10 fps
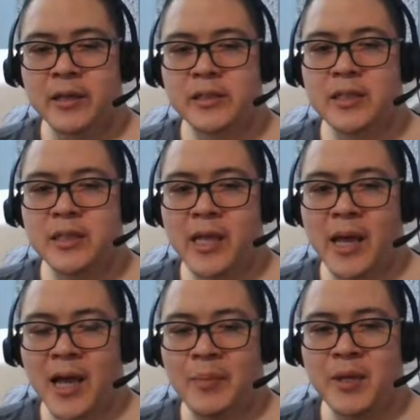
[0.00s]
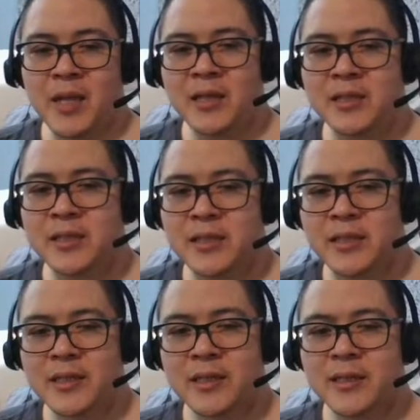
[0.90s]
just thank Apilux
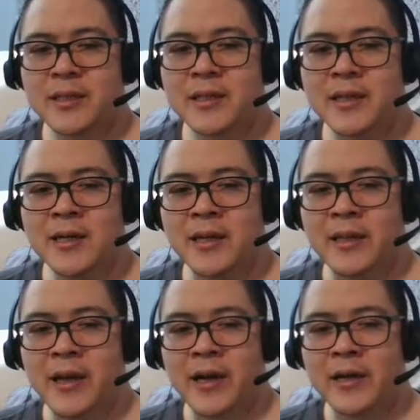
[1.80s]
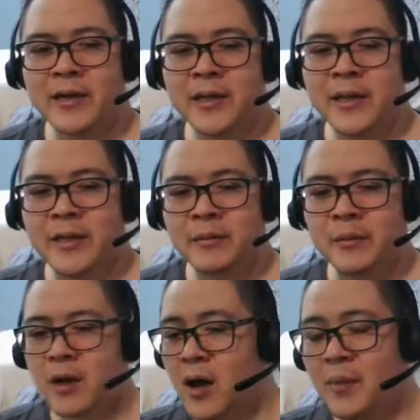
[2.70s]
there in the
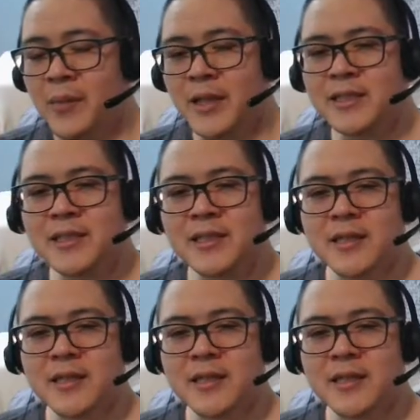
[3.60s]
comments.